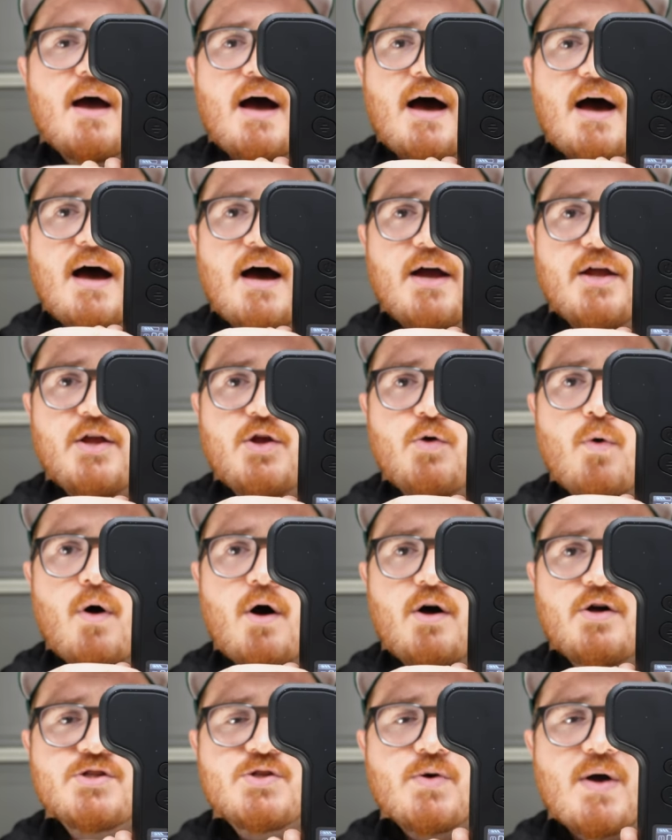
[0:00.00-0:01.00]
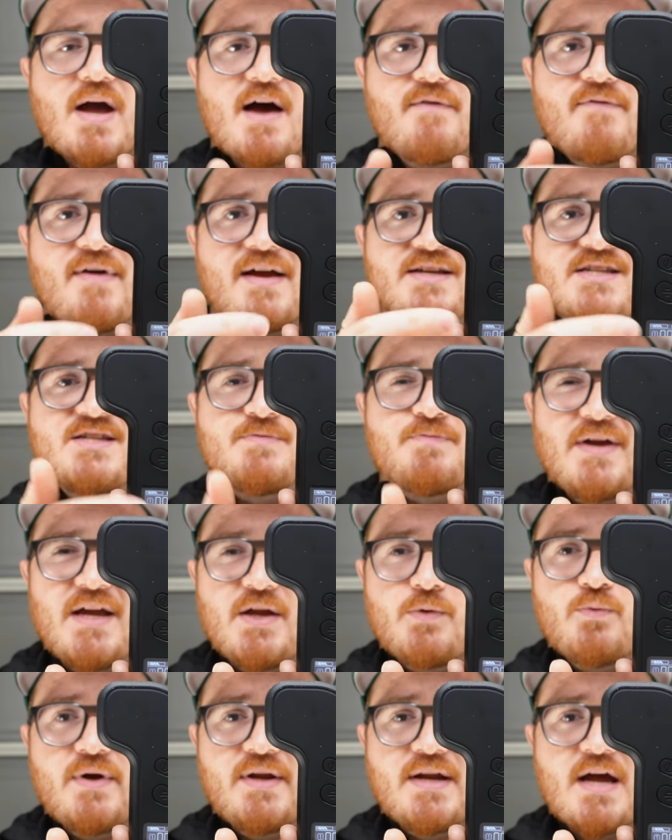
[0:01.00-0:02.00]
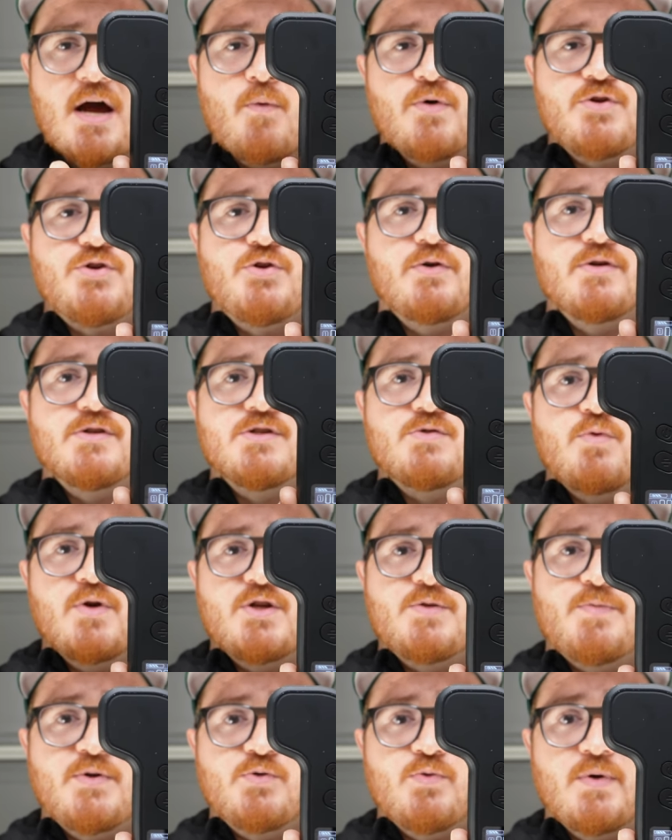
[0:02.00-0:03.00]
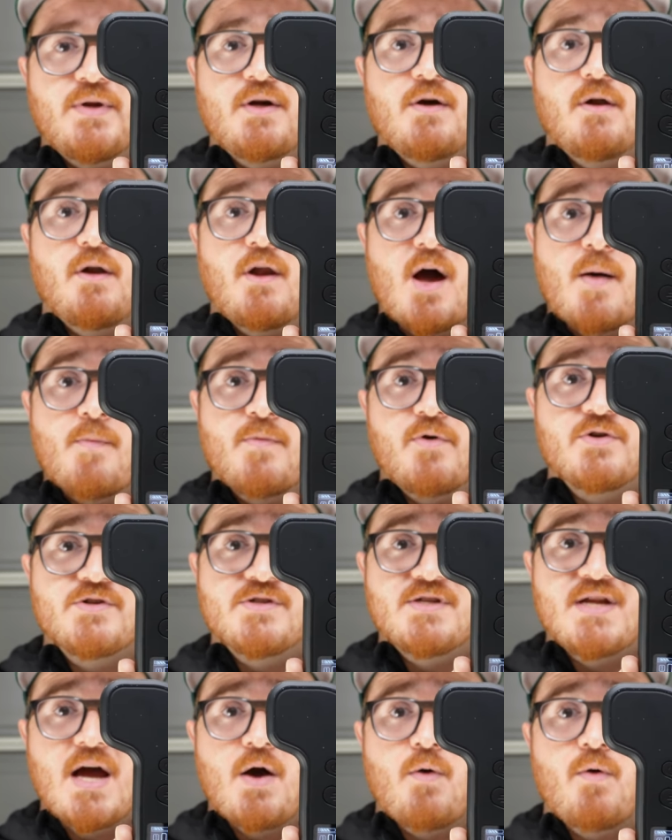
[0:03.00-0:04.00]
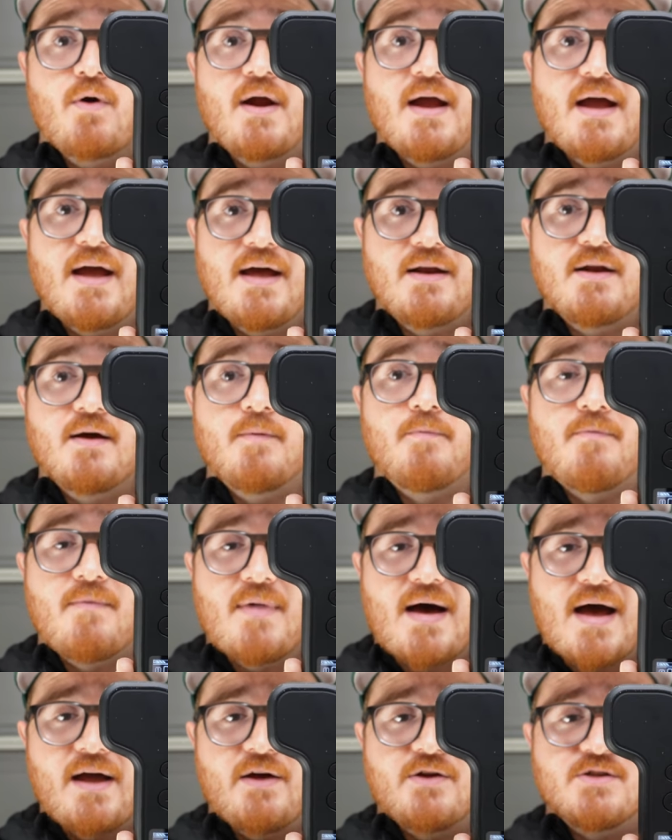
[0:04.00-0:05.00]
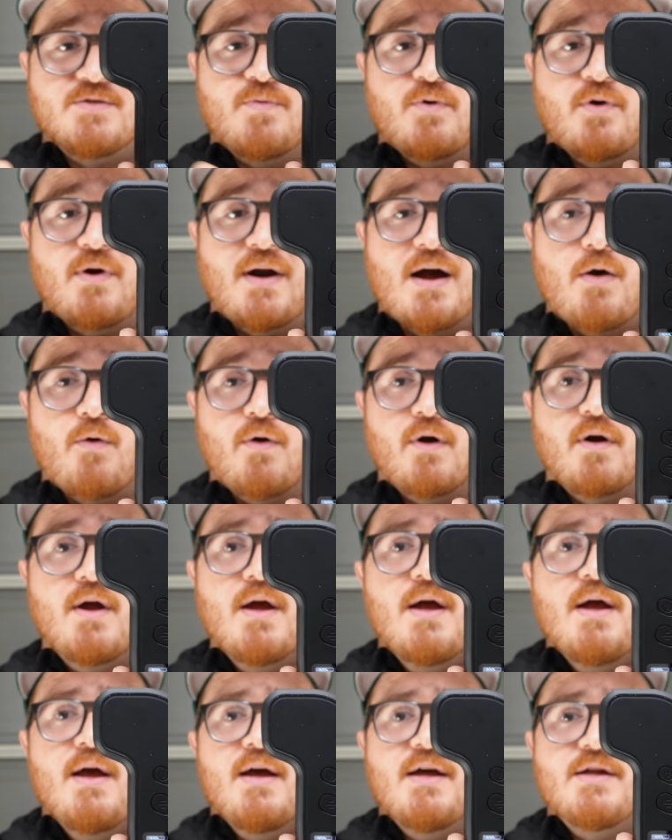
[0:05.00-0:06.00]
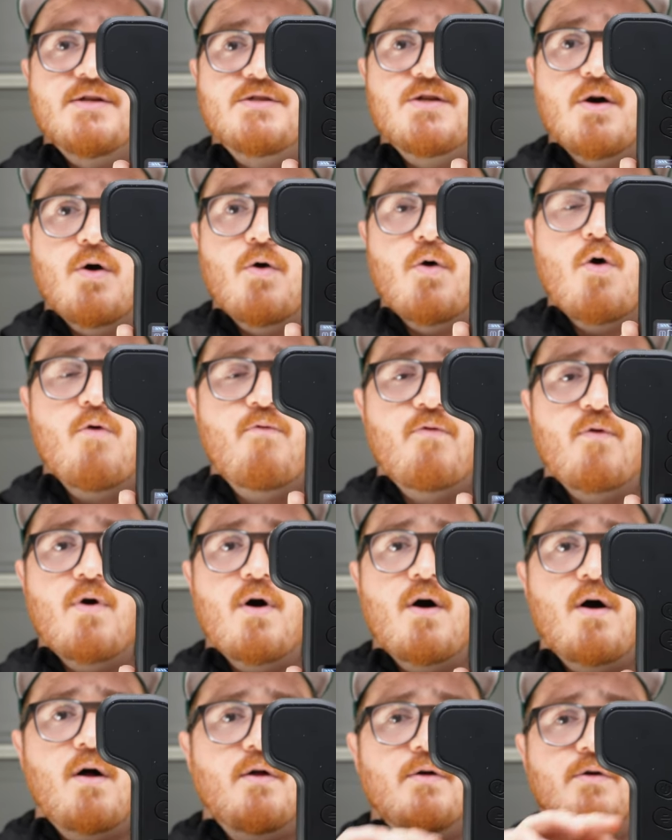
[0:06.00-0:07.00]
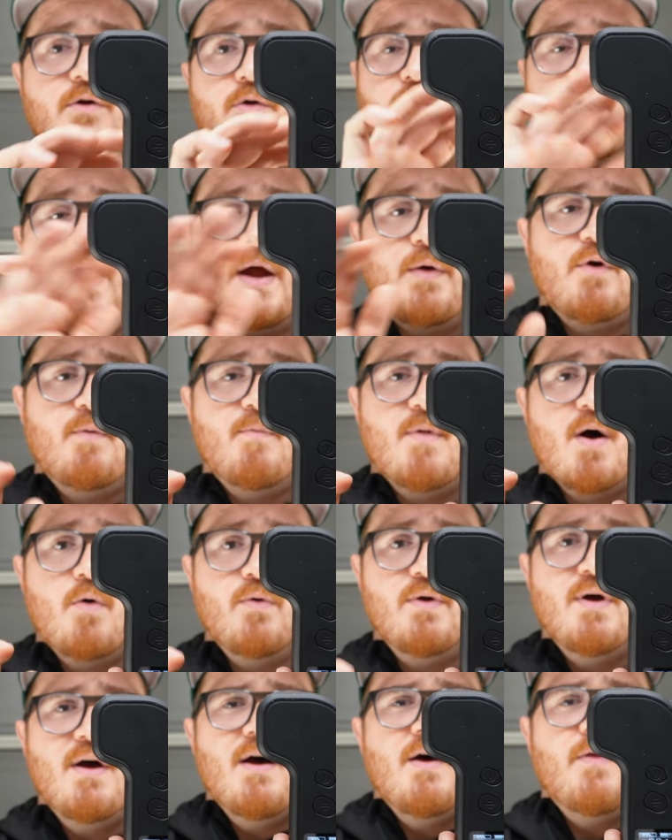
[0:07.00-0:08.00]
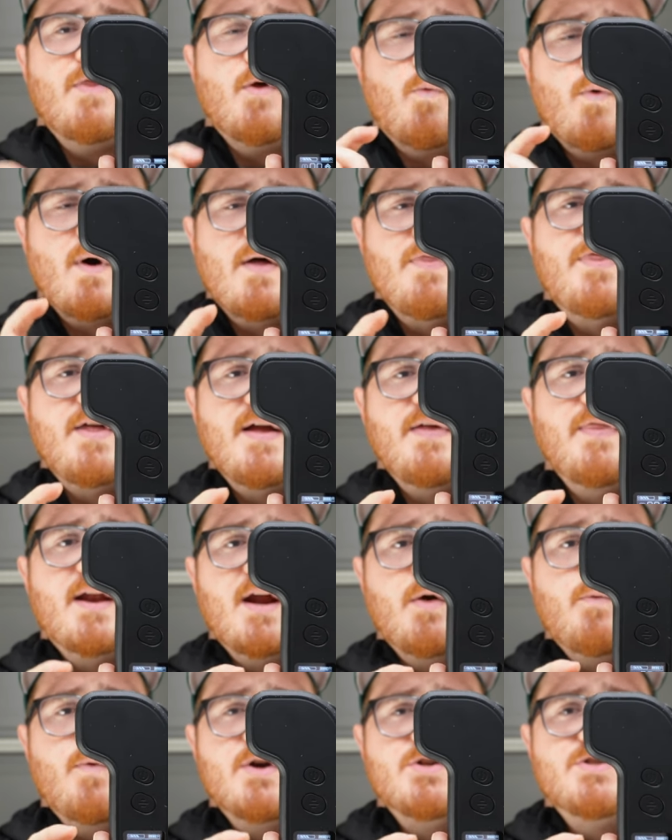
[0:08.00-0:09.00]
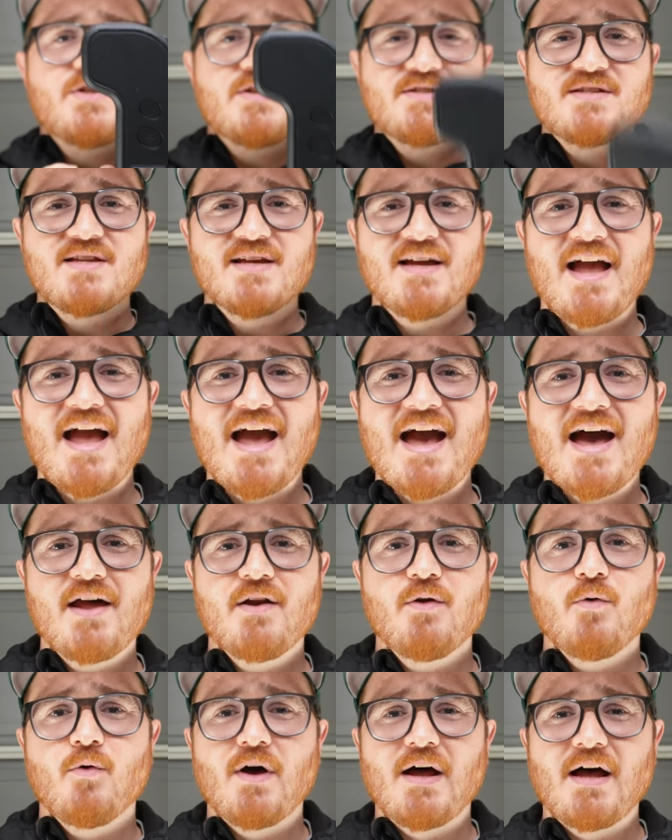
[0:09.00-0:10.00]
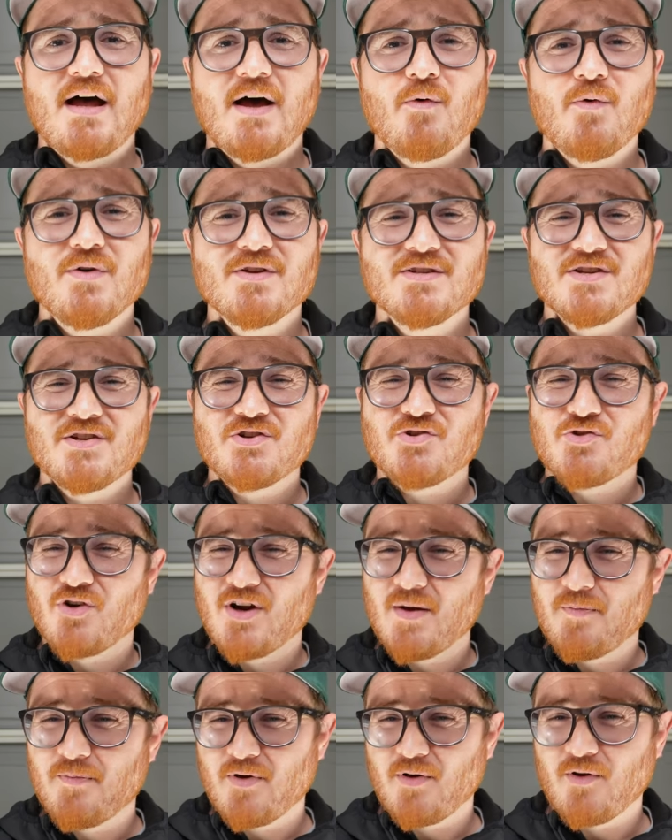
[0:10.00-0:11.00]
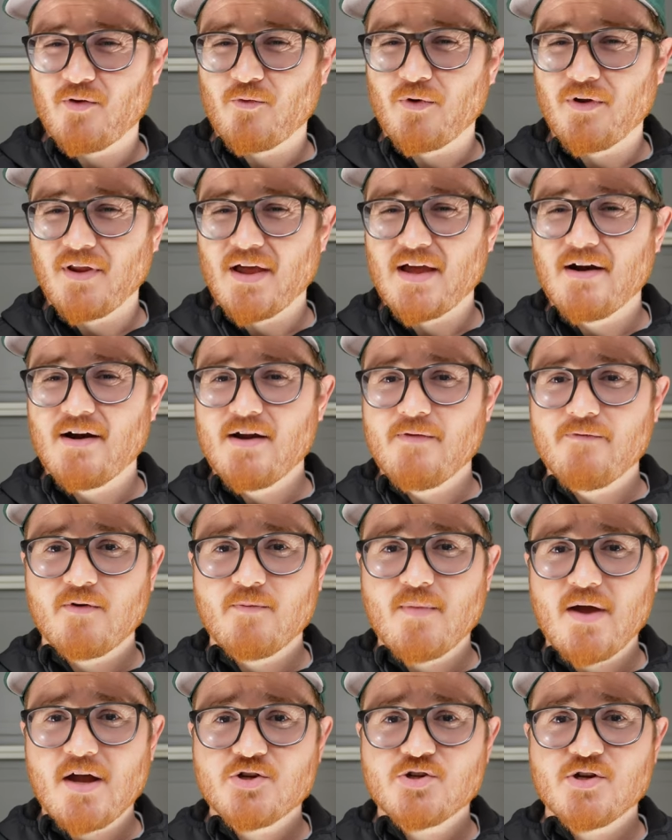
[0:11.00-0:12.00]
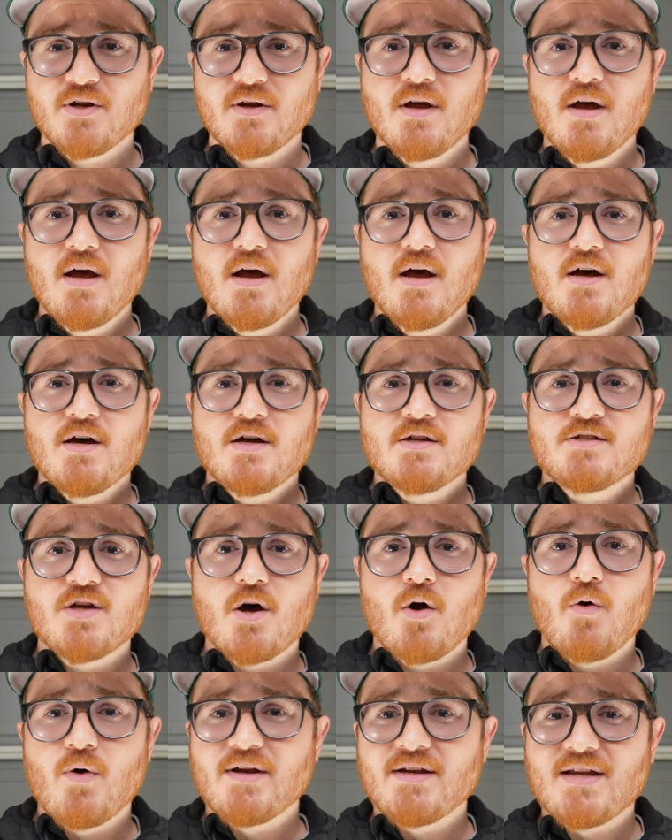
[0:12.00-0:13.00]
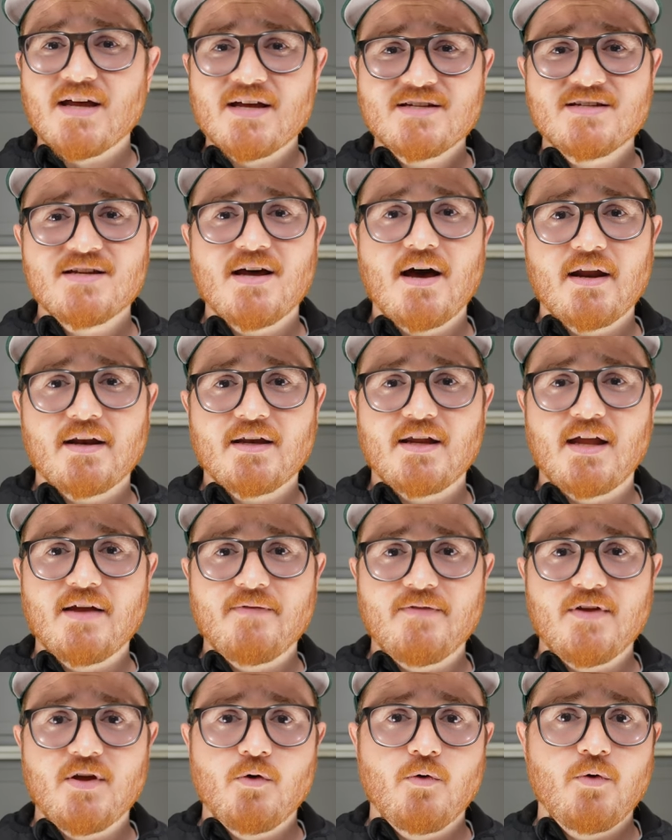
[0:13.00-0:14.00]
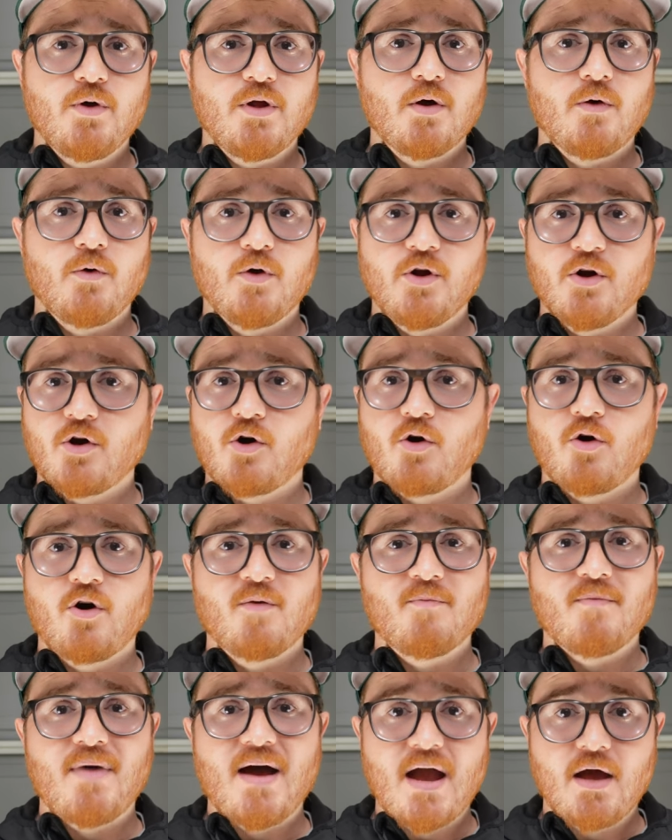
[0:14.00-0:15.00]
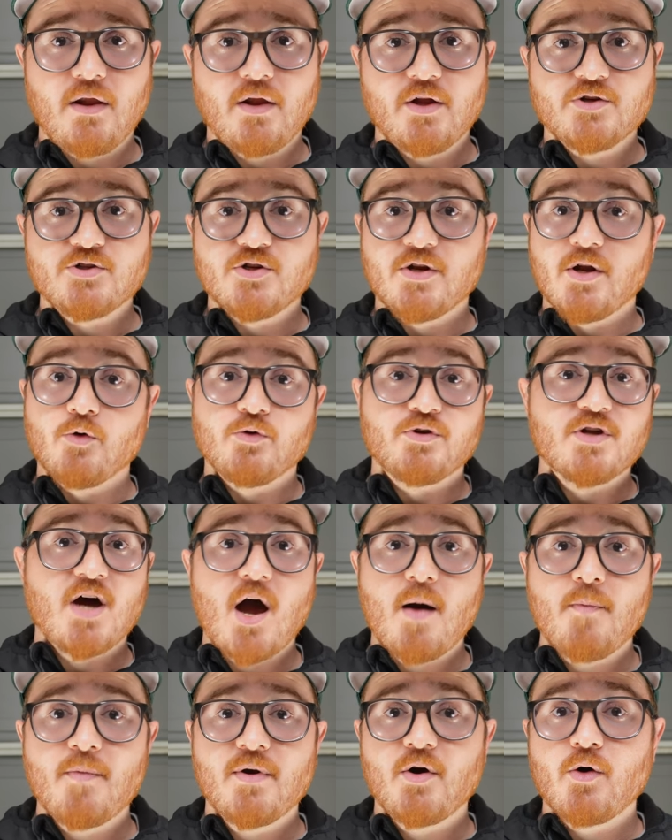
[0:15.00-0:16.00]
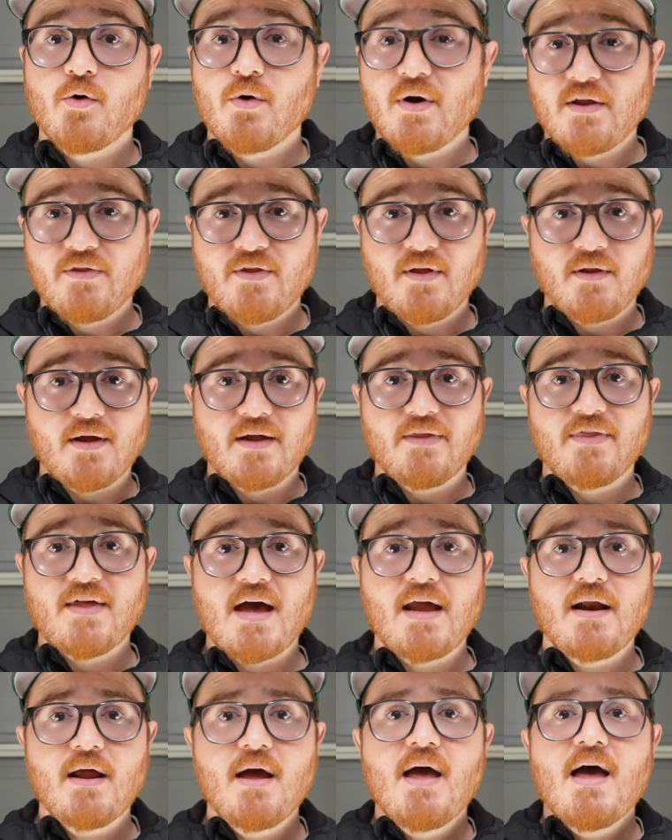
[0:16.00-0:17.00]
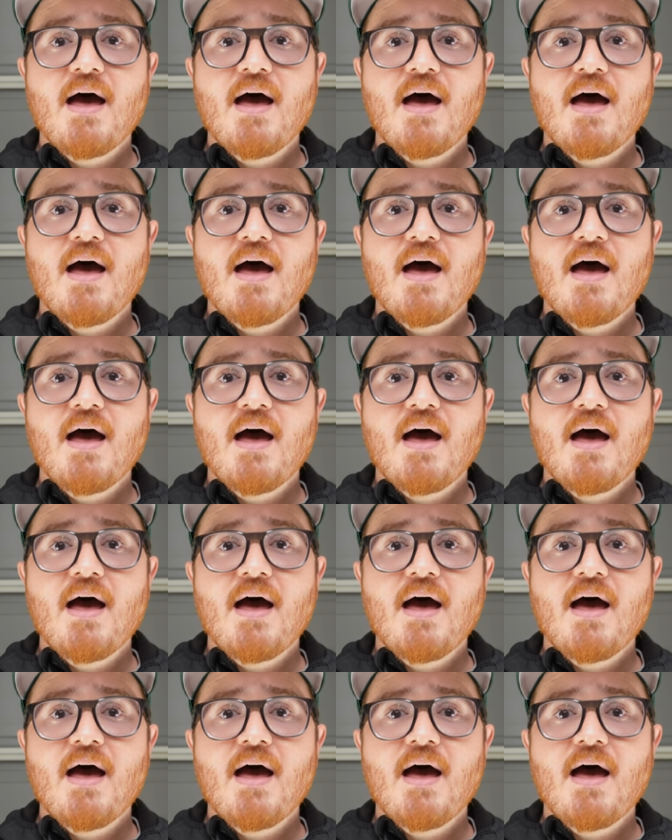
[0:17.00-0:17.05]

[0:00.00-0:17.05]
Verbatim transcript: Uh, you also have a speed readout, which you can switch between kilometers an hour and miles per hour. And so overall, great remote. The one thing that I wish this thing had uh, was trip related information. So it does not give you, you know, your current mileage, an odometer or anything like that.